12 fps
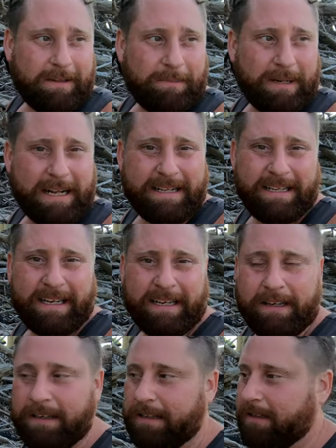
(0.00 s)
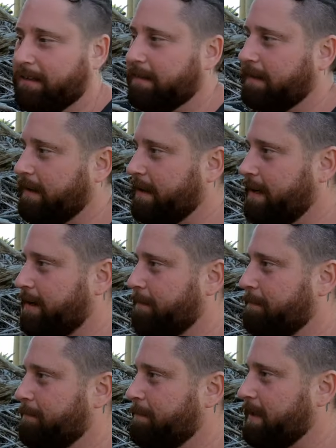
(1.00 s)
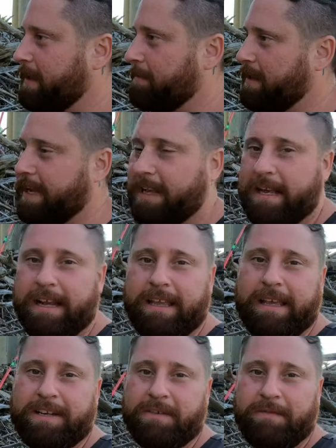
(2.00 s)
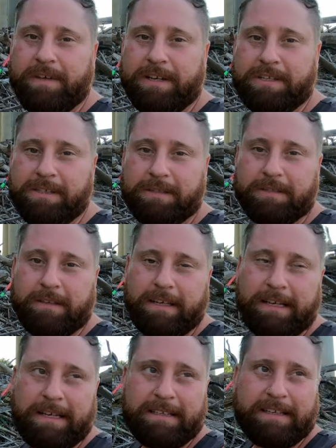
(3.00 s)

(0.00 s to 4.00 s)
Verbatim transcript: But I did it. Um, and I'm glad I got to catch a fish uh,